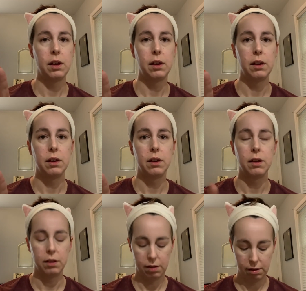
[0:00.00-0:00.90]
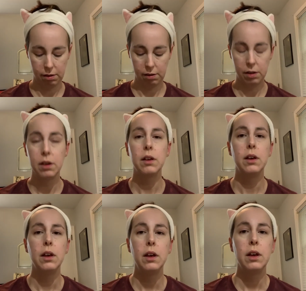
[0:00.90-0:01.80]

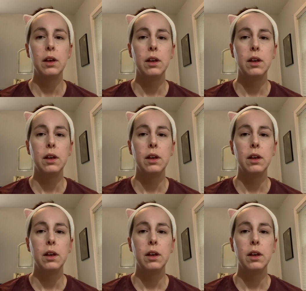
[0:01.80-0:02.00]
Nobody speaks.